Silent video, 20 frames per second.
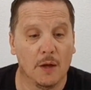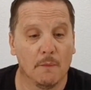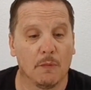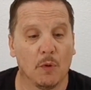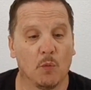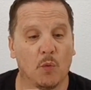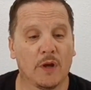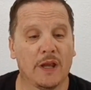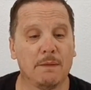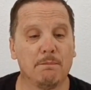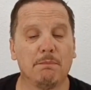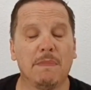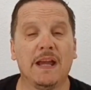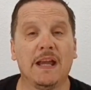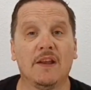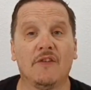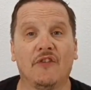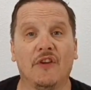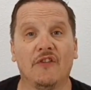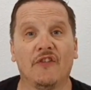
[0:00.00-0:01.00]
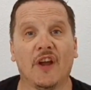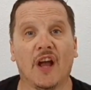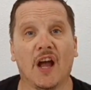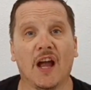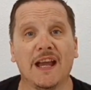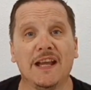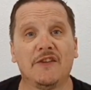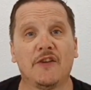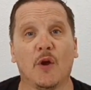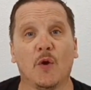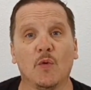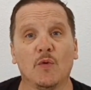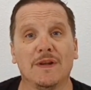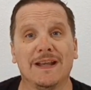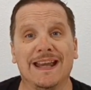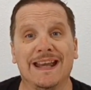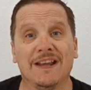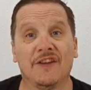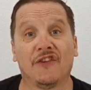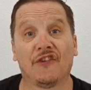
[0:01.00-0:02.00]
but what it means is I don't
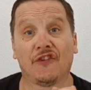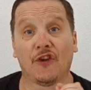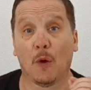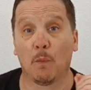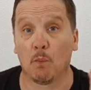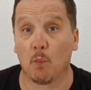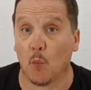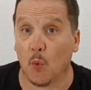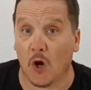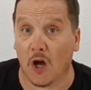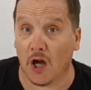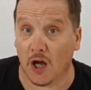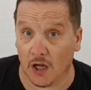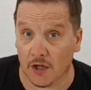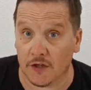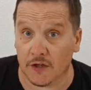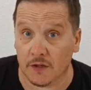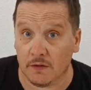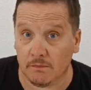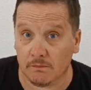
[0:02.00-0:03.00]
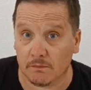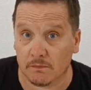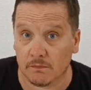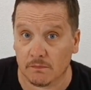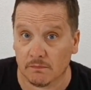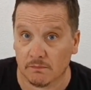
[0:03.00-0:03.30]
need someone,